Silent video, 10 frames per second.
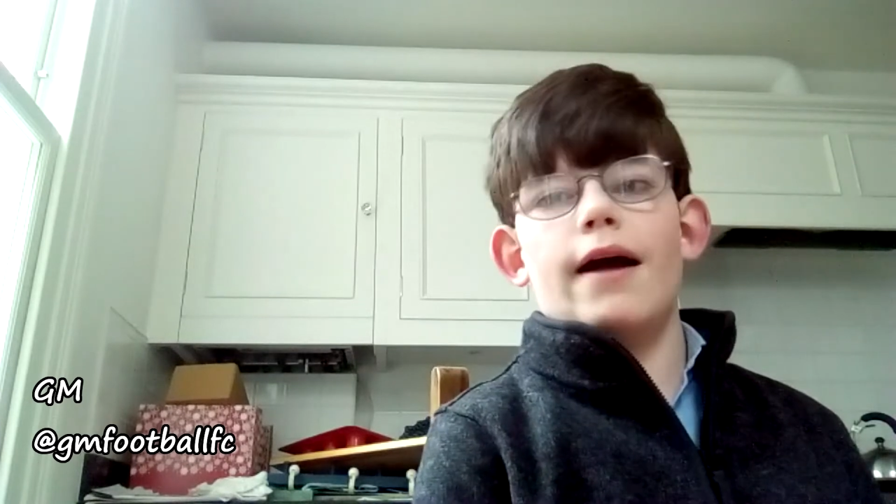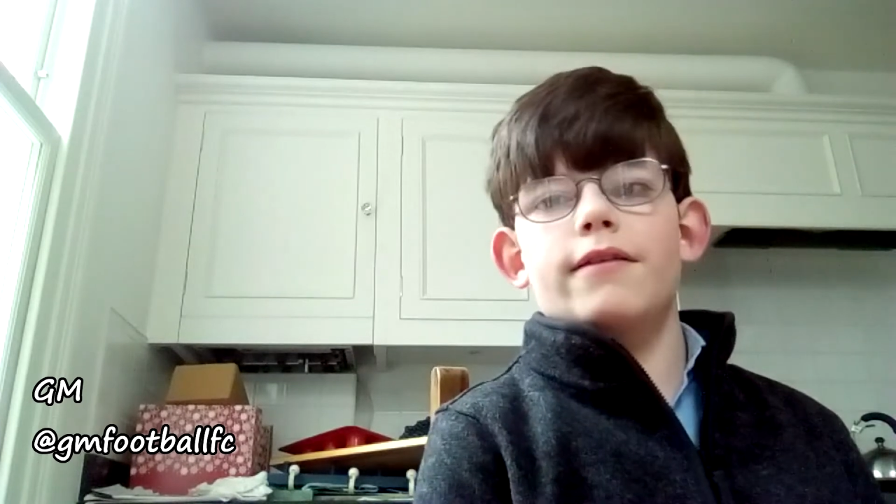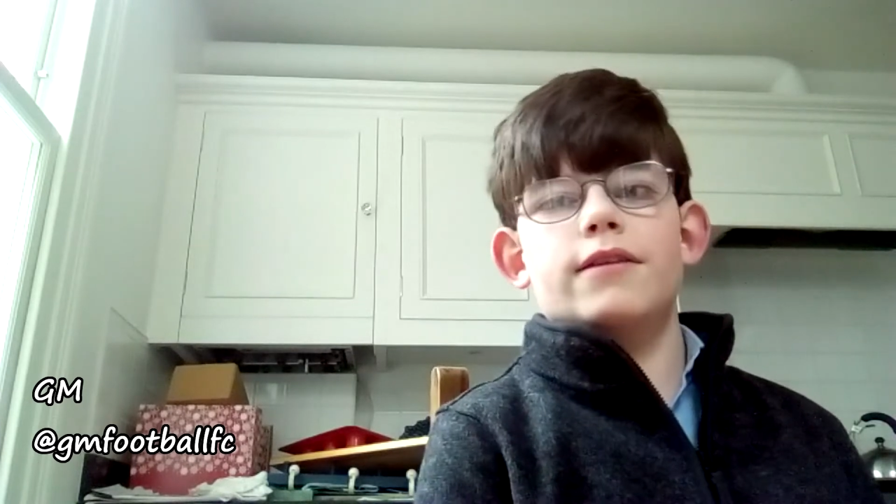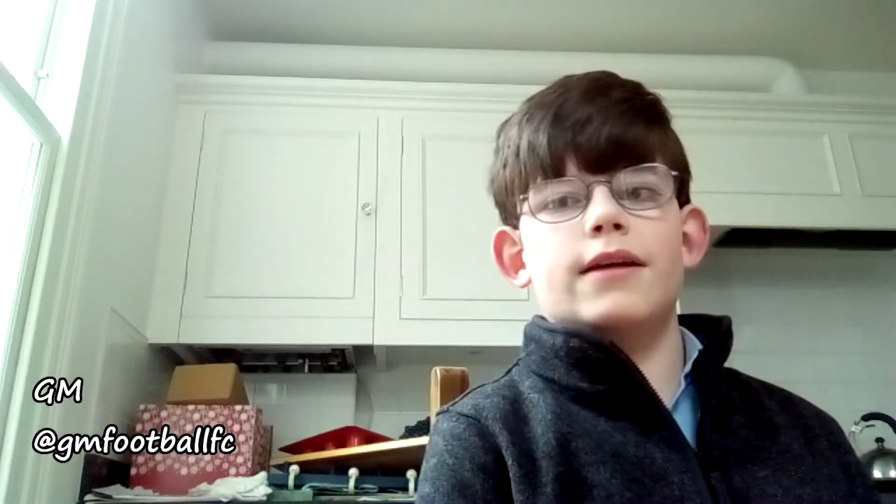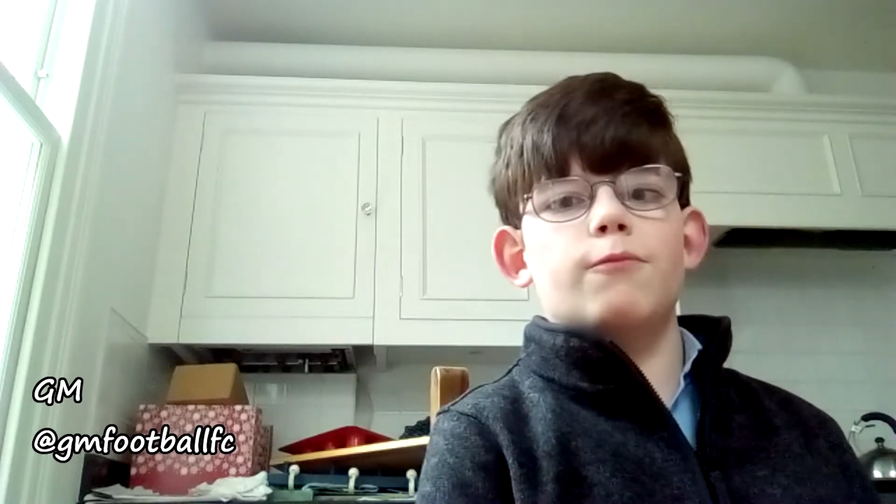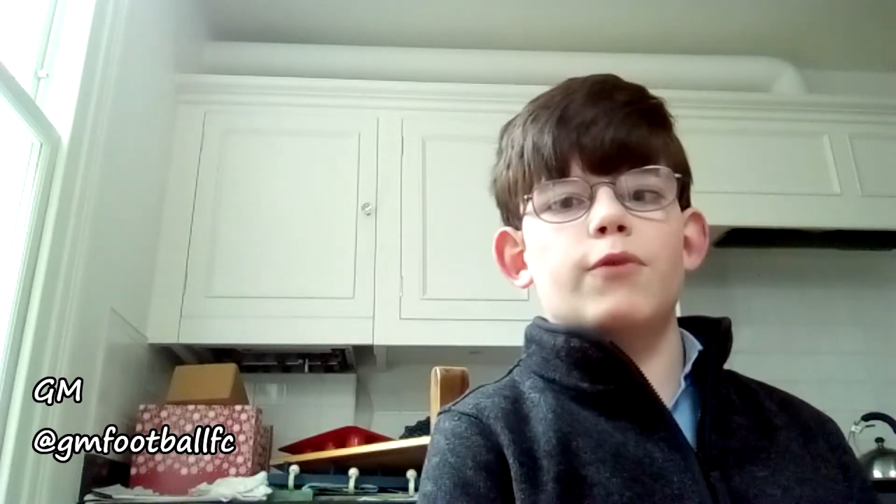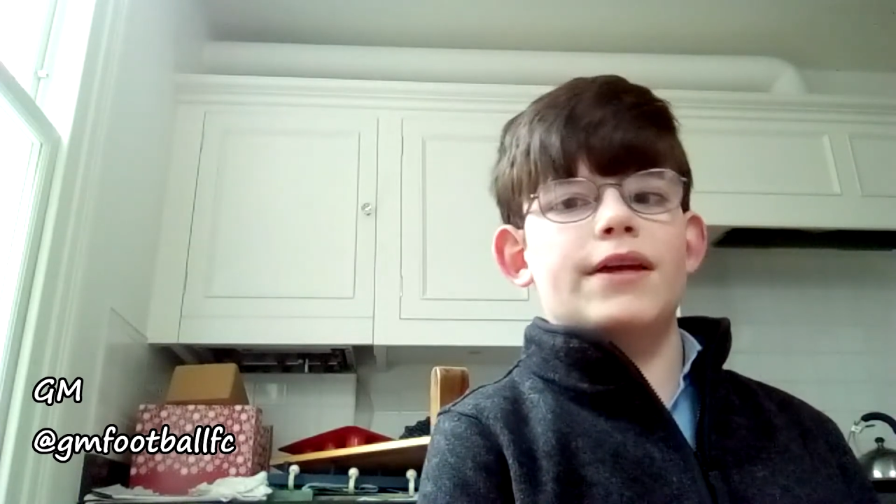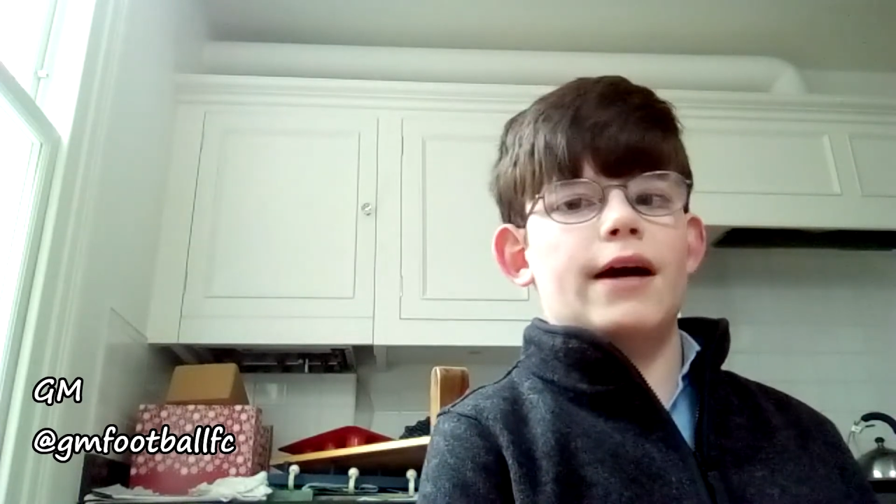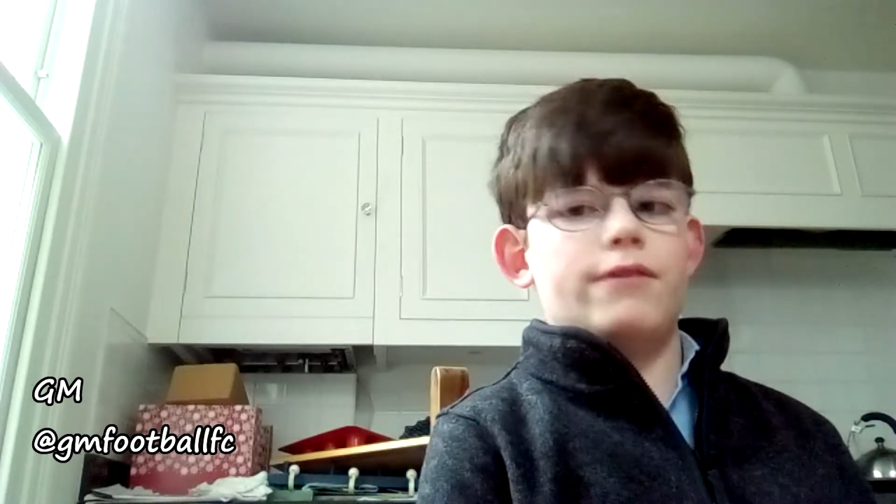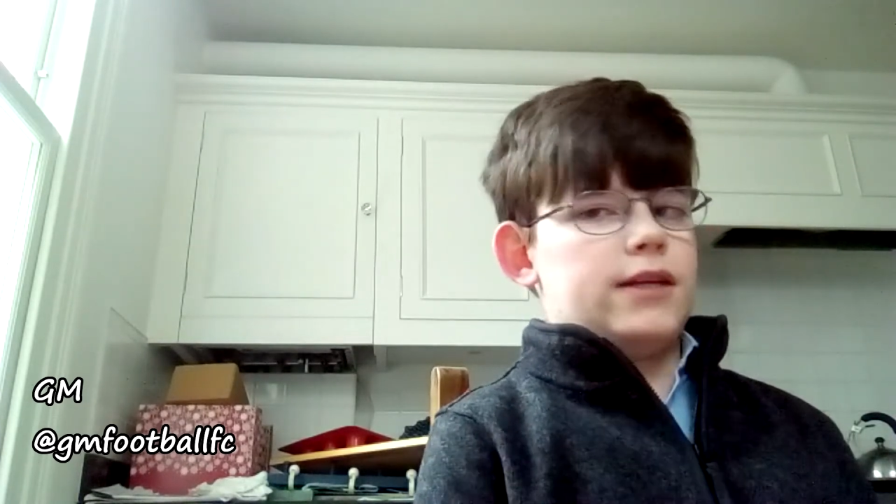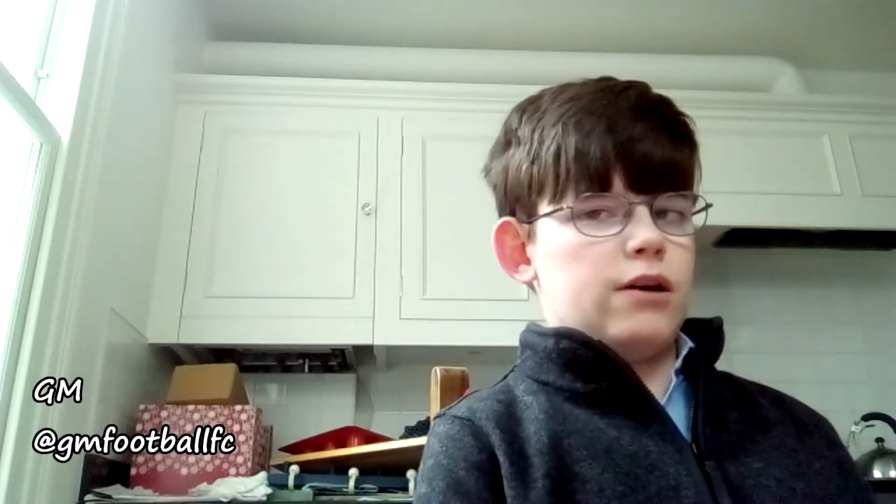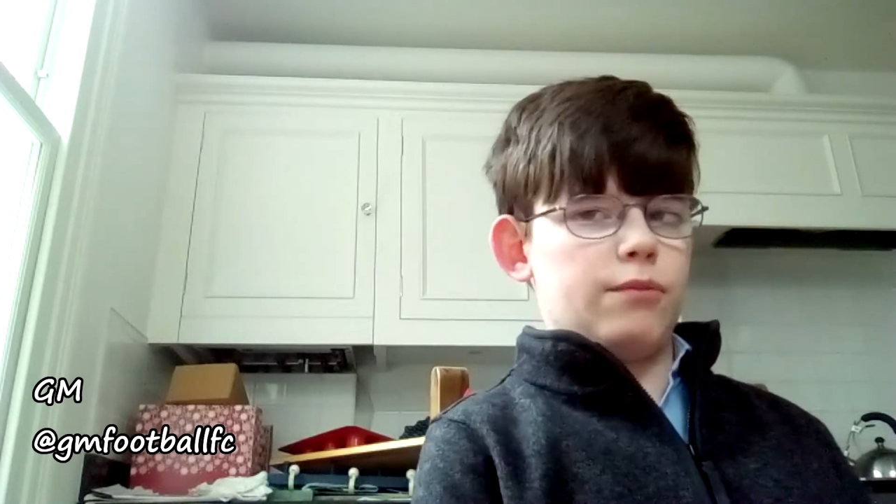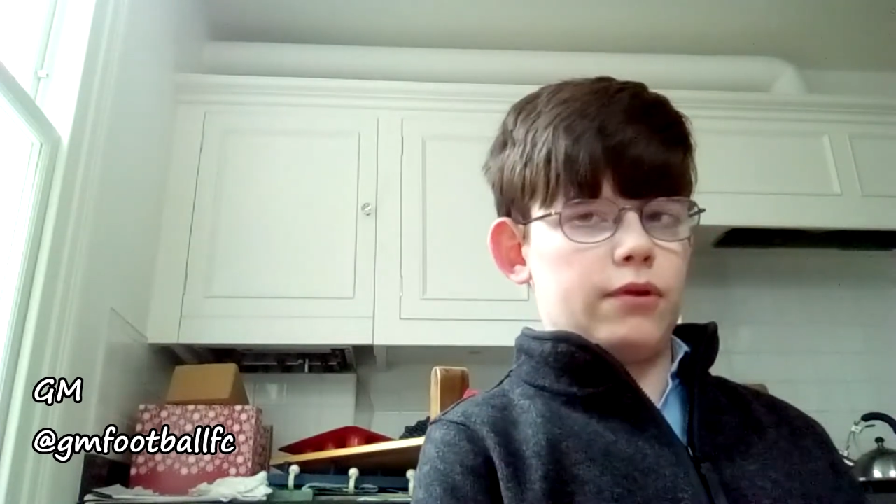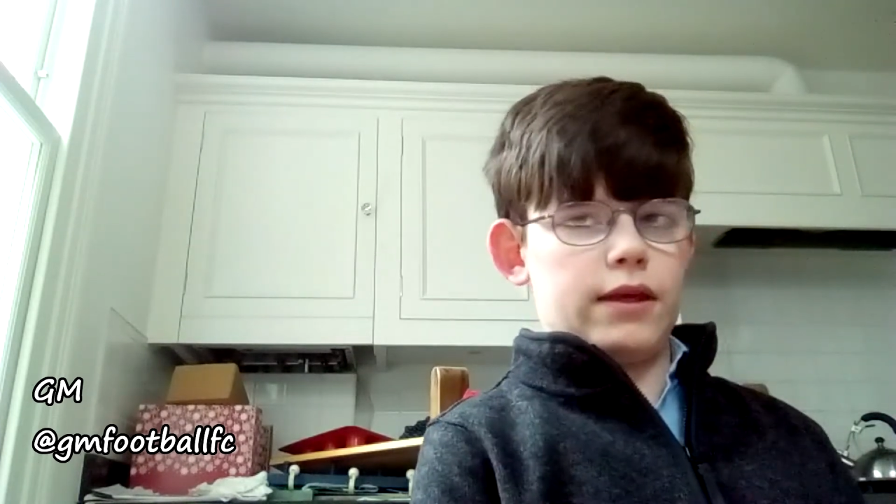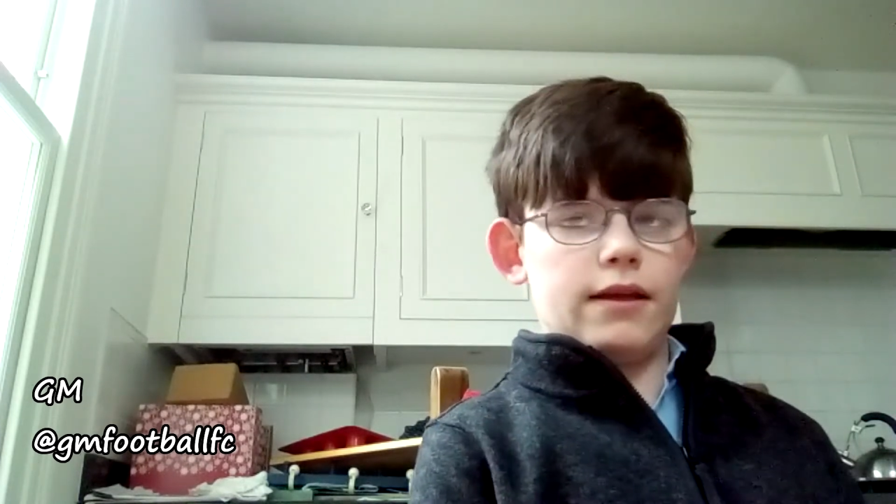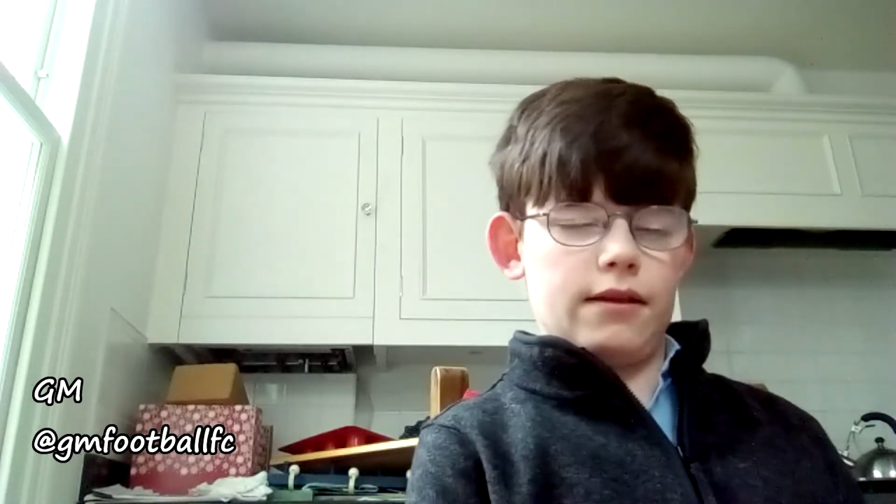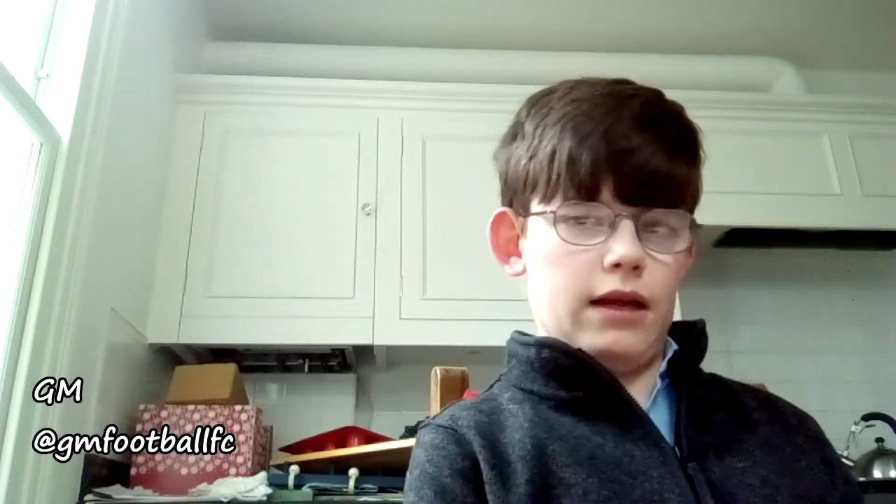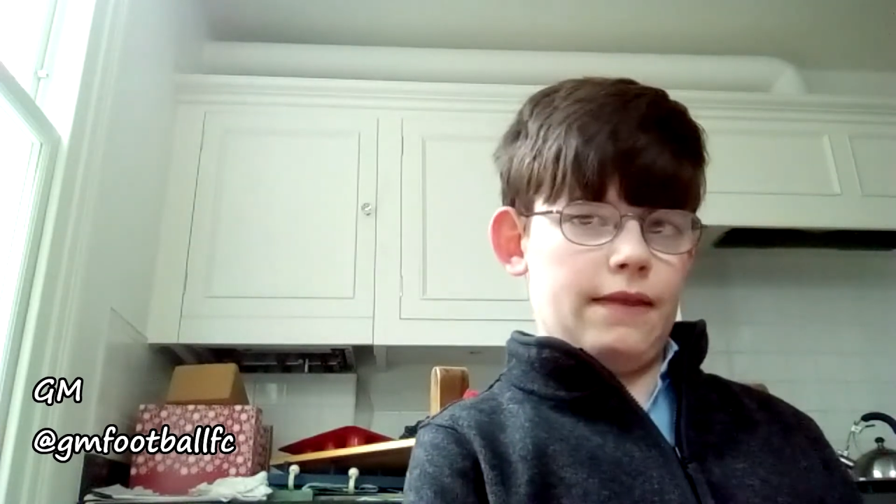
and then we have a terrible season,